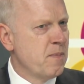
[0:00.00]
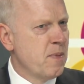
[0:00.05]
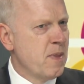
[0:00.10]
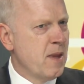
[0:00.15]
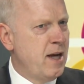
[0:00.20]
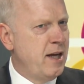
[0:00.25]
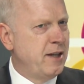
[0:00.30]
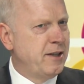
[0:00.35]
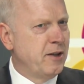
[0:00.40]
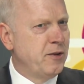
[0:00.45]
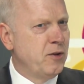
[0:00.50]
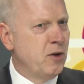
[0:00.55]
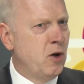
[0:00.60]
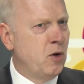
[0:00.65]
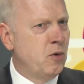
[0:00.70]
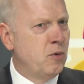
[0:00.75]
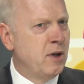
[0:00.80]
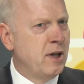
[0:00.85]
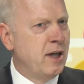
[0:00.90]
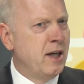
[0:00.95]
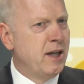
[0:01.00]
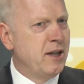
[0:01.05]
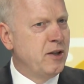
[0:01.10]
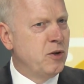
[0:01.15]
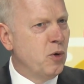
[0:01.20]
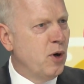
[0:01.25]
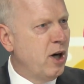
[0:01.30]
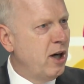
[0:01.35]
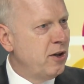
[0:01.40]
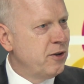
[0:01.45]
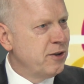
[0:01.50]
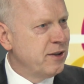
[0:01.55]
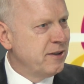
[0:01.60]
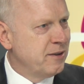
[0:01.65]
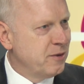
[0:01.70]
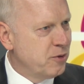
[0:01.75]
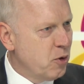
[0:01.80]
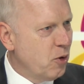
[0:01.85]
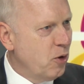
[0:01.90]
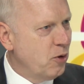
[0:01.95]
And I know you are a
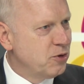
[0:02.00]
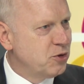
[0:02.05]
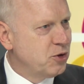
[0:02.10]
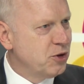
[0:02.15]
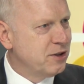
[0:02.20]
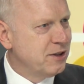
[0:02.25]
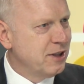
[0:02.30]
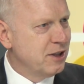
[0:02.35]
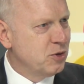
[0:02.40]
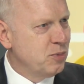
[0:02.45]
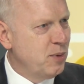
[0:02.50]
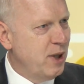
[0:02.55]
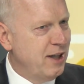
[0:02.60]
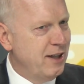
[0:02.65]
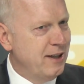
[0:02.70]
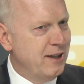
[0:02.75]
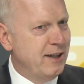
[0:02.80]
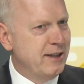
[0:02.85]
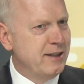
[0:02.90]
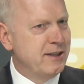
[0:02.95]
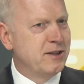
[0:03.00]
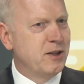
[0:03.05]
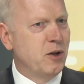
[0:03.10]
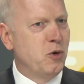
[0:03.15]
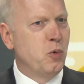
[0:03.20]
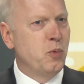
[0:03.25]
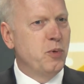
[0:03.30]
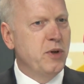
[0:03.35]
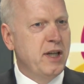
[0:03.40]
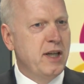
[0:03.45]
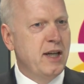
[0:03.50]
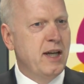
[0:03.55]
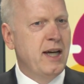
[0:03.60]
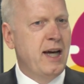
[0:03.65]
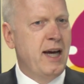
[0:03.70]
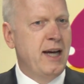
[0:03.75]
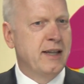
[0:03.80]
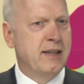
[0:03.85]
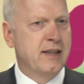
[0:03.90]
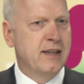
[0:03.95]
urologist as well. And so we
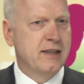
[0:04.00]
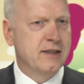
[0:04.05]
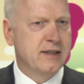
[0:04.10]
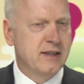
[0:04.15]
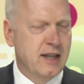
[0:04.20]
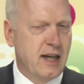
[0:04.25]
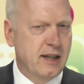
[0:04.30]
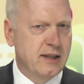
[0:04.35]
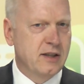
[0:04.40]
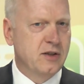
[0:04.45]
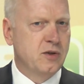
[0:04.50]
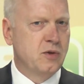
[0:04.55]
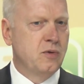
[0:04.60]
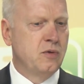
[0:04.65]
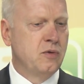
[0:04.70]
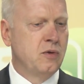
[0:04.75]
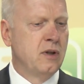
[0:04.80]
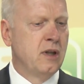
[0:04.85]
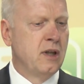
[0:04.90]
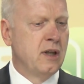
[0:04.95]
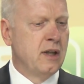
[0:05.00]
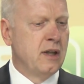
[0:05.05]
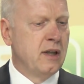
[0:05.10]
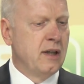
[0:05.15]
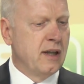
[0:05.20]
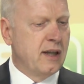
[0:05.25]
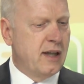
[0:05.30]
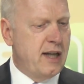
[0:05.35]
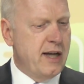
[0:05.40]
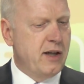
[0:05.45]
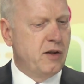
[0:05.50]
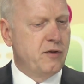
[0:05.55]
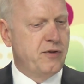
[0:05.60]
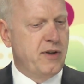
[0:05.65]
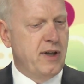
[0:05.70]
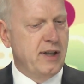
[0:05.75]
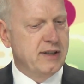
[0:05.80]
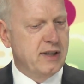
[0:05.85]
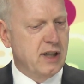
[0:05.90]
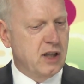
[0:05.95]
had started to
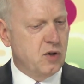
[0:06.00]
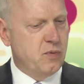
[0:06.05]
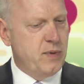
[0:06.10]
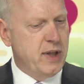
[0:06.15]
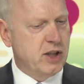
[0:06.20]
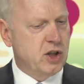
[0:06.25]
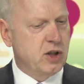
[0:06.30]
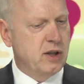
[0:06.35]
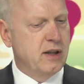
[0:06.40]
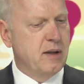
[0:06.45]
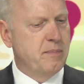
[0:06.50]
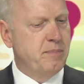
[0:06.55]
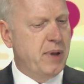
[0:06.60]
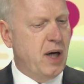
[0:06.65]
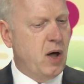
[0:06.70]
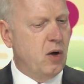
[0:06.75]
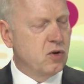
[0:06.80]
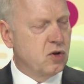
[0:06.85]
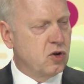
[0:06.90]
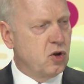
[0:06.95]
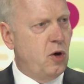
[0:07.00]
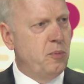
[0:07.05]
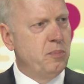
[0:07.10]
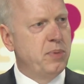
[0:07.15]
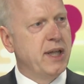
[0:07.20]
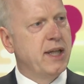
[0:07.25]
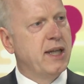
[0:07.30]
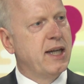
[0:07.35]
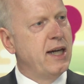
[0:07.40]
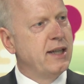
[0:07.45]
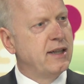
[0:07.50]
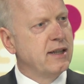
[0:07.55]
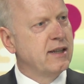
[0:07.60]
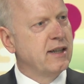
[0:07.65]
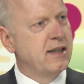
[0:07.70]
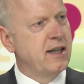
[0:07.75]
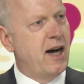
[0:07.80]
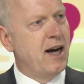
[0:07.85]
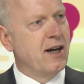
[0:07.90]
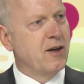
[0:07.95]
clarify the question about complicated and
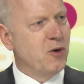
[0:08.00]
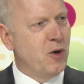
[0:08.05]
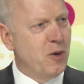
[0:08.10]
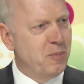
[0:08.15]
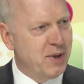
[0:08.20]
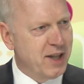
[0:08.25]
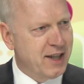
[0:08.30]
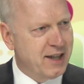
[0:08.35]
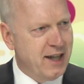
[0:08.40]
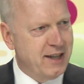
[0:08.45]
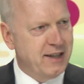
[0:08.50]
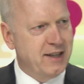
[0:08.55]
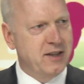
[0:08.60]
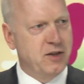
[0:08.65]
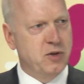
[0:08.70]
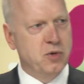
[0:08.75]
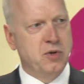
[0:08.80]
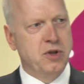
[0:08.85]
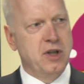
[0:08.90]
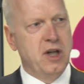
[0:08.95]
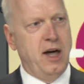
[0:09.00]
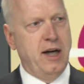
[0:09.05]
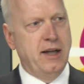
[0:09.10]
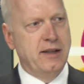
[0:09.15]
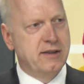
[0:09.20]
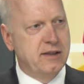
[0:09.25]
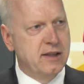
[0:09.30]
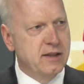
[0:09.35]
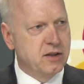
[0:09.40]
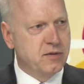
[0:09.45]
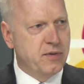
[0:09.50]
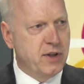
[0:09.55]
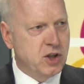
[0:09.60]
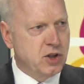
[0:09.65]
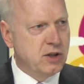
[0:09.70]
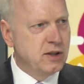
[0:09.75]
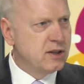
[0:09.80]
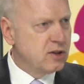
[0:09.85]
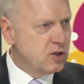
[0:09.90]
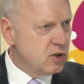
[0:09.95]
uncomplicated UTI. And this question
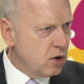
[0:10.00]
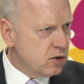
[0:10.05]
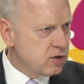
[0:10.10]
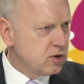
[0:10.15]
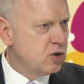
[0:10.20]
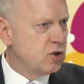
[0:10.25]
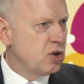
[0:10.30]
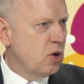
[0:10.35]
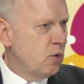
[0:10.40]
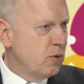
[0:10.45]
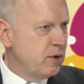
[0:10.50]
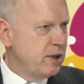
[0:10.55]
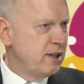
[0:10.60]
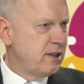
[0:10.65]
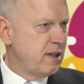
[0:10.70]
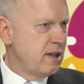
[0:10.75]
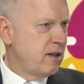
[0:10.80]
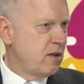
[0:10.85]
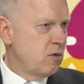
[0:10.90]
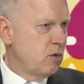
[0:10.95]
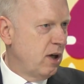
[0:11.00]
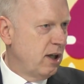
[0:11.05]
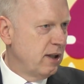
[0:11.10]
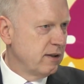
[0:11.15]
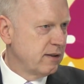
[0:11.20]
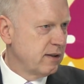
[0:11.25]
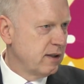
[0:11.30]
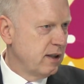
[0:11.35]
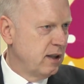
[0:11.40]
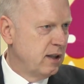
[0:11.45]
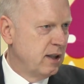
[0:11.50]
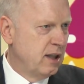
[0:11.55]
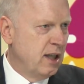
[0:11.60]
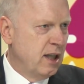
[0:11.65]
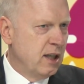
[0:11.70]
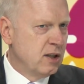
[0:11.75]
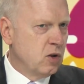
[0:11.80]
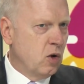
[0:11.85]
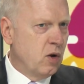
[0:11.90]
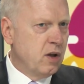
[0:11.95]
is not so easy to answer.
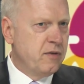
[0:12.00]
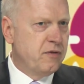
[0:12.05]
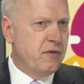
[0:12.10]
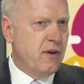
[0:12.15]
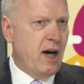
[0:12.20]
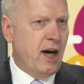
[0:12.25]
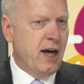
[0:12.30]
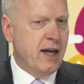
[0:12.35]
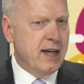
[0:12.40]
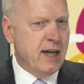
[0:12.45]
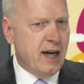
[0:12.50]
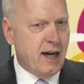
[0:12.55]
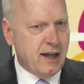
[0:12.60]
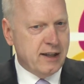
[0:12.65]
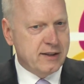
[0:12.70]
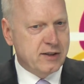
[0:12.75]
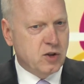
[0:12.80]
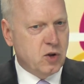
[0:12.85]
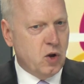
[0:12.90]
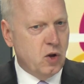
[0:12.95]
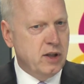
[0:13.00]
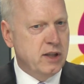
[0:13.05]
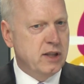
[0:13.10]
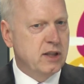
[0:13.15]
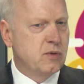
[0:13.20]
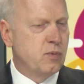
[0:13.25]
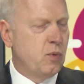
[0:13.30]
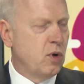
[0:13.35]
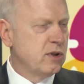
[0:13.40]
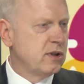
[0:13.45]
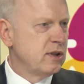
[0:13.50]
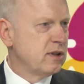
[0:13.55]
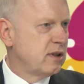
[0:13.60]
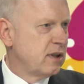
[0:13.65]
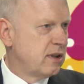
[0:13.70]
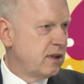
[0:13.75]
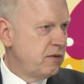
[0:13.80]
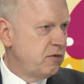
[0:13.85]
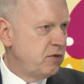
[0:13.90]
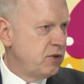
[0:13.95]
So if I ask colleagues what is the
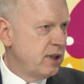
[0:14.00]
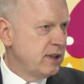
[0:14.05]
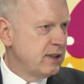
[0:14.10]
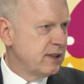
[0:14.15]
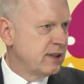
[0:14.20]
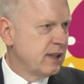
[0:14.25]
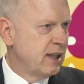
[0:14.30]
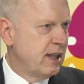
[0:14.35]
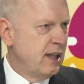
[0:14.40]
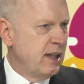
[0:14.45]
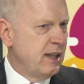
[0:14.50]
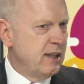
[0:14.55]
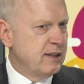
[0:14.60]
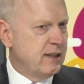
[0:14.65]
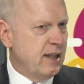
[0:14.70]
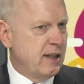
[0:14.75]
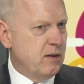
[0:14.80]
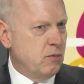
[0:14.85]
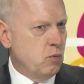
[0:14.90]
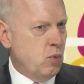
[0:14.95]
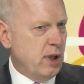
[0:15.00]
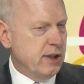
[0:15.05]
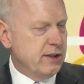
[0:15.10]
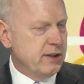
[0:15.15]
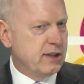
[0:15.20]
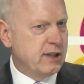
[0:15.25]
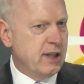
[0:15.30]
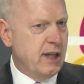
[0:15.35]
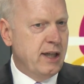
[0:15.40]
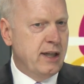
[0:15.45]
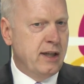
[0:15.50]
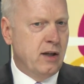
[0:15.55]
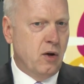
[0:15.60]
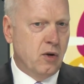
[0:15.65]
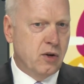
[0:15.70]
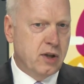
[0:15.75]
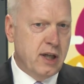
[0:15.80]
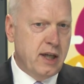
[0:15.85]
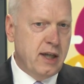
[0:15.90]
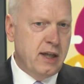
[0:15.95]
difference, then one say,
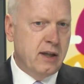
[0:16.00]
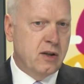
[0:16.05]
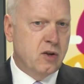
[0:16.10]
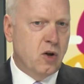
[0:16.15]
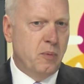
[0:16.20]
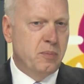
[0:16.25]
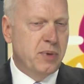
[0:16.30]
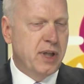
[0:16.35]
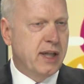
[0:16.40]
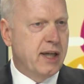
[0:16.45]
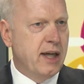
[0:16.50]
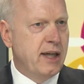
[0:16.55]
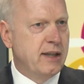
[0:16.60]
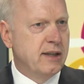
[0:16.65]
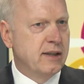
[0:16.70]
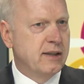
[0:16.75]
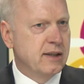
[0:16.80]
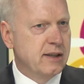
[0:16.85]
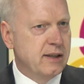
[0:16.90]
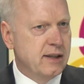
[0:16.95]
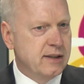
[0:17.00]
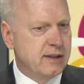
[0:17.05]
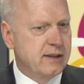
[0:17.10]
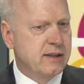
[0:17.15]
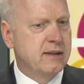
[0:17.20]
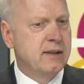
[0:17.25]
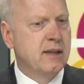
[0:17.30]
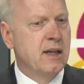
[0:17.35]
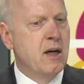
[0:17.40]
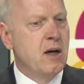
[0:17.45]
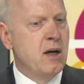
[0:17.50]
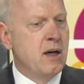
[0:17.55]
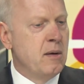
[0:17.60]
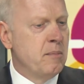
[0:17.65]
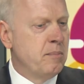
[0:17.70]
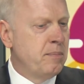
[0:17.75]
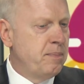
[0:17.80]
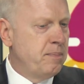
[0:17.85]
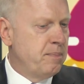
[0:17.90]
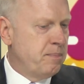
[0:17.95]
okay, complicated is
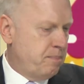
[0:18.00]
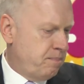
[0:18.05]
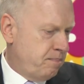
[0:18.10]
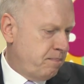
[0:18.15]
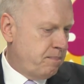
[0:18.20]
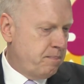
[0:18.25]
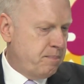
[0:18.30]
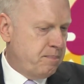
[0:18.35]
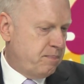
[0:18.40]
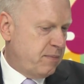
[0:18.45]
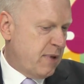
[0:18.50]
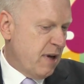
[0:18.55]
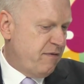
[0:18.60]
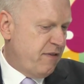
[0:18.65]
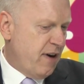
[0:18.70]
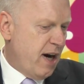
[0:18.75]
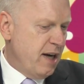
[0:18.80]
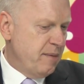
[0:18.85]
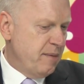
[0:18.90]
defined